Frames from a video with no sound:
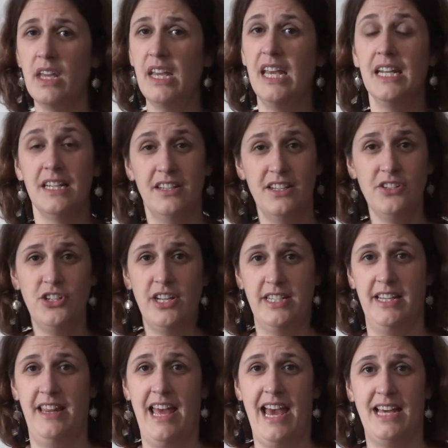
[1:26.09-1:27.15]
In addition
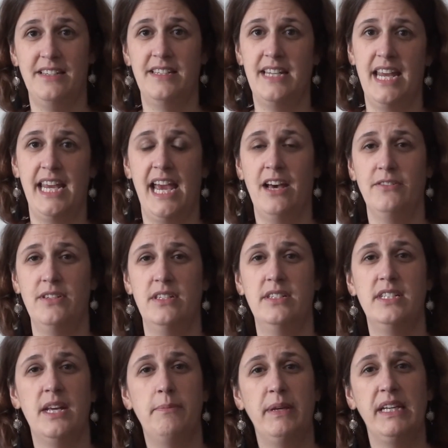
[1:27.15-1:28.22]
to that, steakhouses
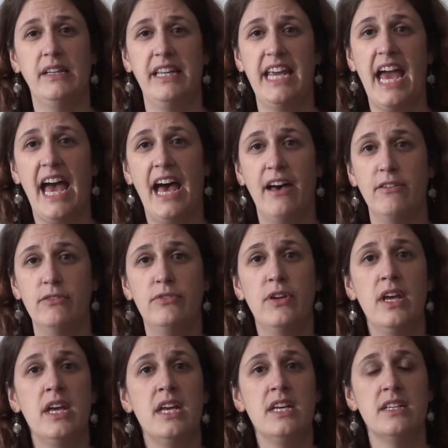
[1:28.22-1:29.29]
typically have
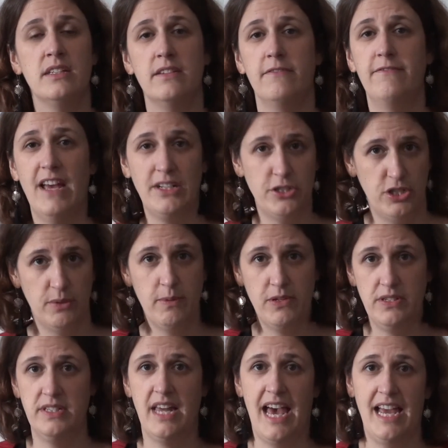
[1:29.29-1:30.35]
vegetable
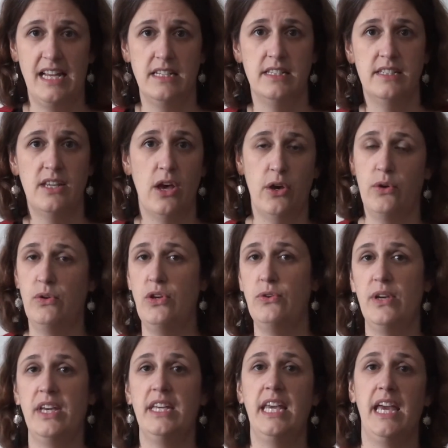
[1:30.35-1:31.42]
sides, so you
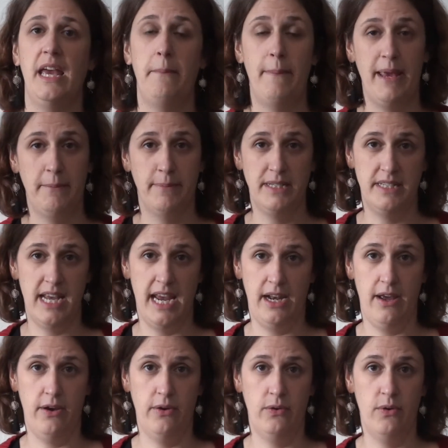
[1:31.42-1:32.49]
could get a baked
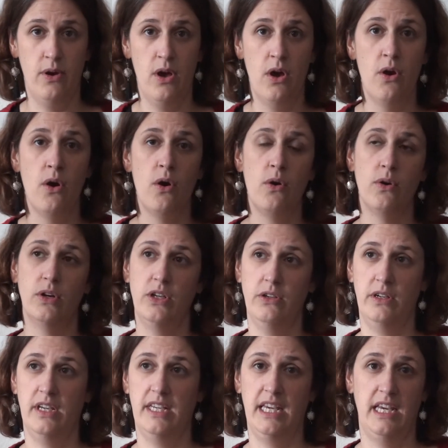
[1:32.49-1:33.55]
potato, or you
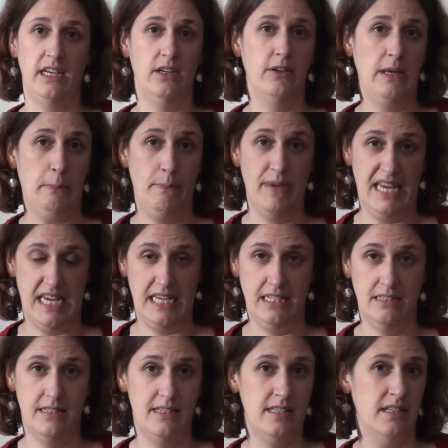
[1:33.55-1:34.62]
could get green
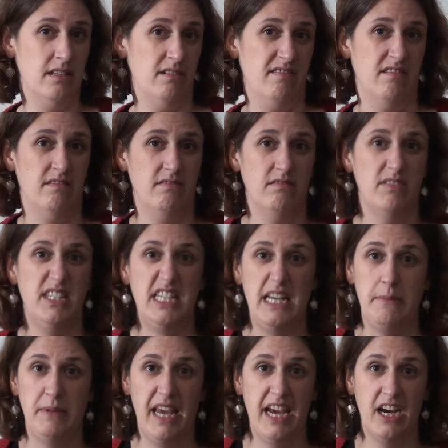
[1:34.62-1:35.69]
beans,
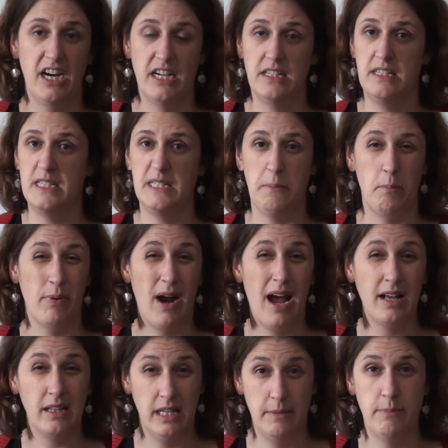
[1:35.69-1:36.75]
steamed carrots, some
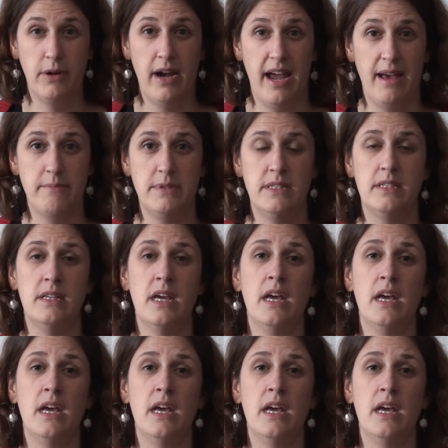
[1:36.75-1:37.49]
broccoli perhaps,